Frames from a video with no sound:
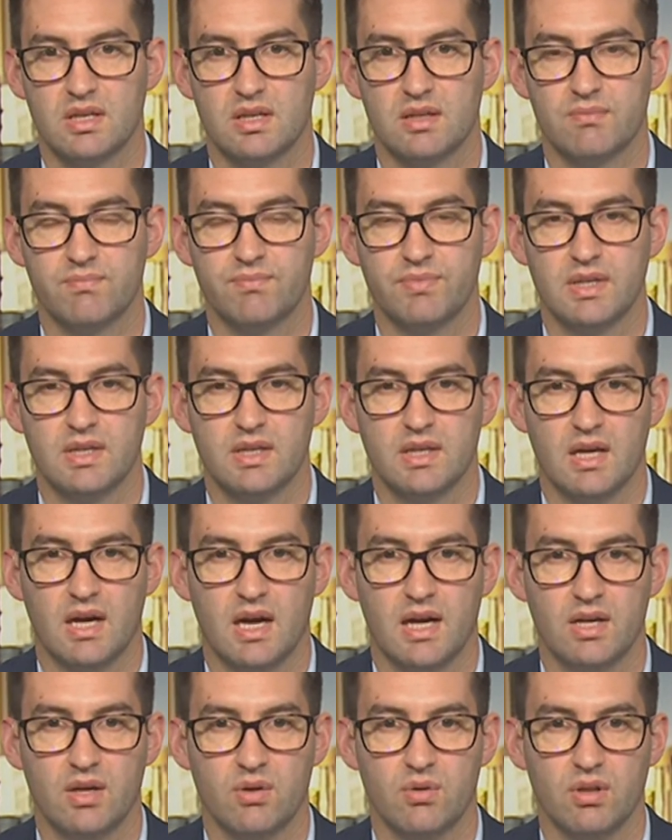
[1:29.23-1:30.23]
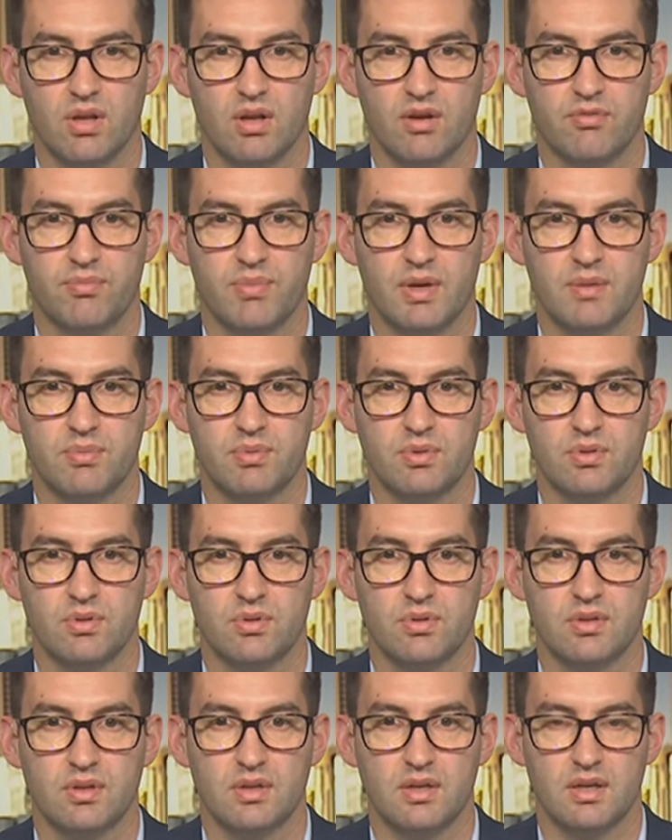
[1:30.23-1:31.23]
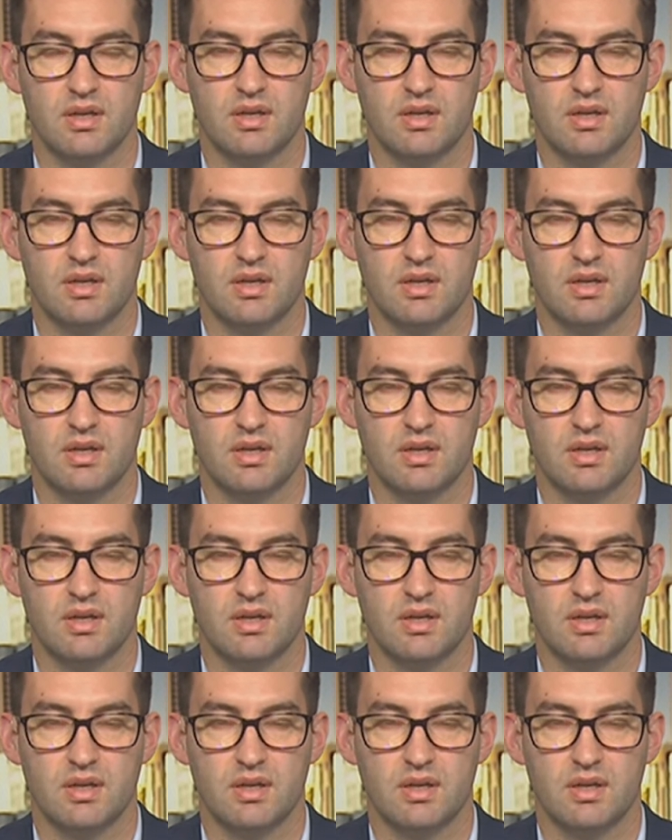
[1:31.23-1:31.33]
And I know a lot of people